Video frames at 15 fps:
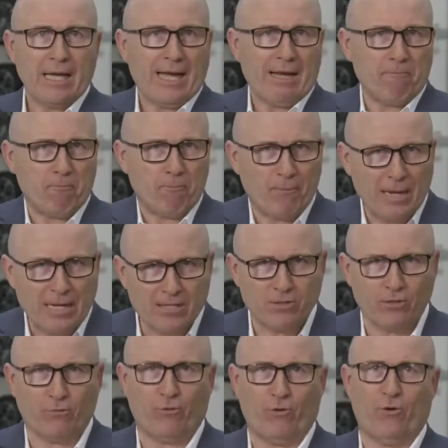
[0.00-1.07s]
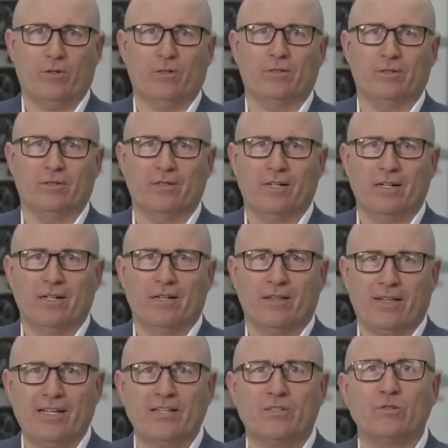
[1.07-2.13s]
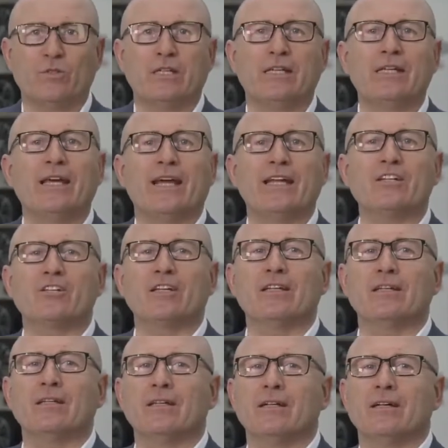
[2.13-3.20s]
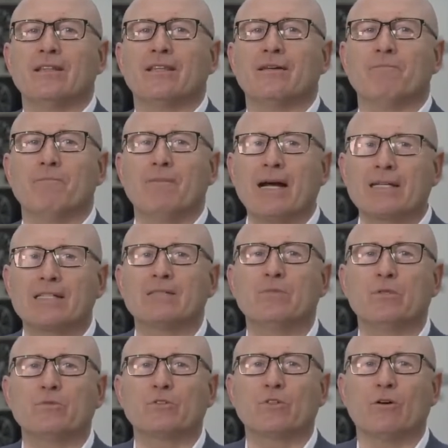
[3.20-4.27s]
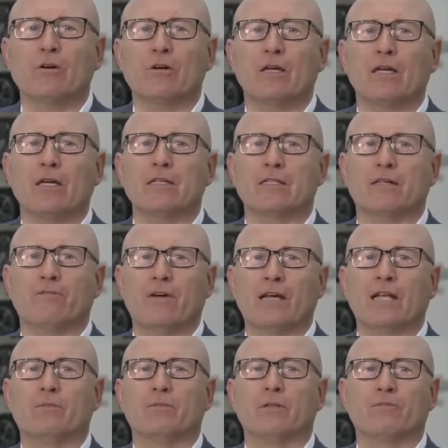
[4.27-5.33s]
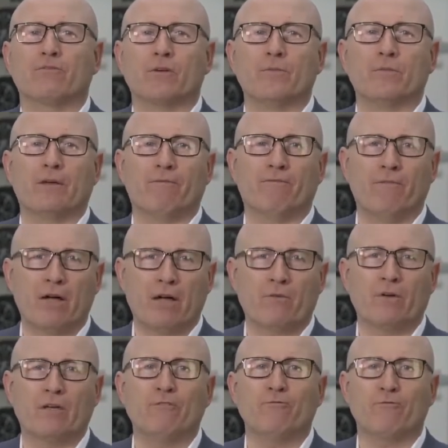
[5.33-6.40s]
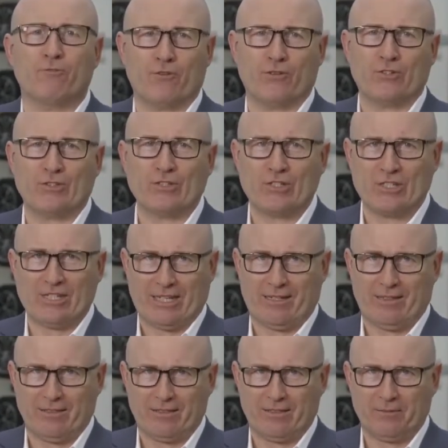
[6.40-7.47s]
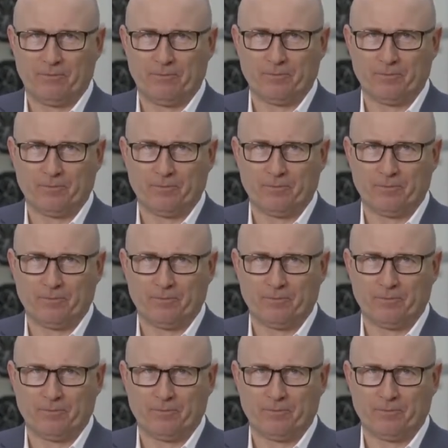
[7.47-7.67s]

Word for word: And best of all, thanks to the E-engine, the maximum torque is available from the very first second.